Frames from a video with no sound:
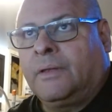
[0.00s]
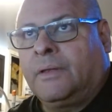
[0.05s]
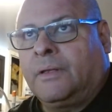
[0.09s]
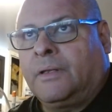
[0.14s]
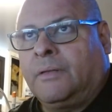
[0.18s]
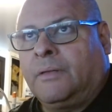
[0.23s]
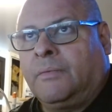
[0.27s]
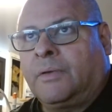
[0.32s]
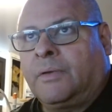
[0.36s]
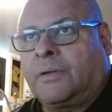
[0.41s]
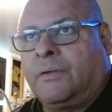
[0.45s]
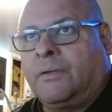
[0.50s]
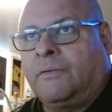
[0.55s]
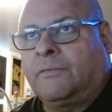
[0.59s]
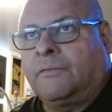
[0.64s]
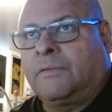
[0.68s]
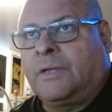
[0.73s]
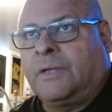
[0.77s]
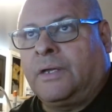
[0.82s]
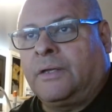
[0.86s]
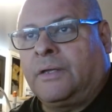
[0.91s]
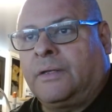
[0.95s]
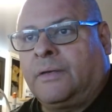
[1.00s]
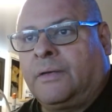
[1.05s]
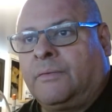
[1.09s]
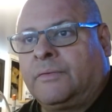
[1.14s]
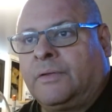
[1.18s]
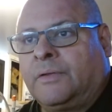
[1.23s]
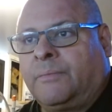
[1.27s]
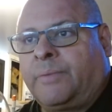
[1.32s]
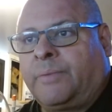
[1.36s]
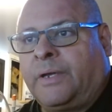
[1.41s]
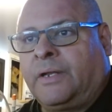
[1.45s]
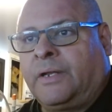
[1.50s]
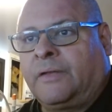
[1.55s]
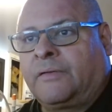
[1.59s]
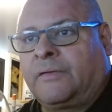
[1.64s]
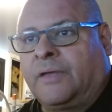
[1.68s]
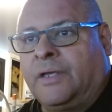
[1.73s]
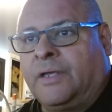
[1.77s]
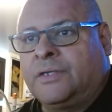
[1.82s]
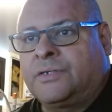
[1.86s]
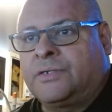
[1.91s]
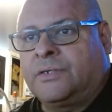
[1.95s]
Let me close that. I wasn't paying
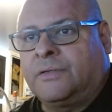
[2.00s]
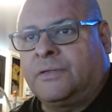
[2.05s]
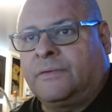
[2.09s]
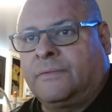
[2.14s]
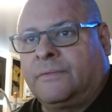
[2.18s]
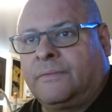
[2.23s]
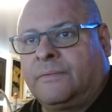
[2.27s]
attention.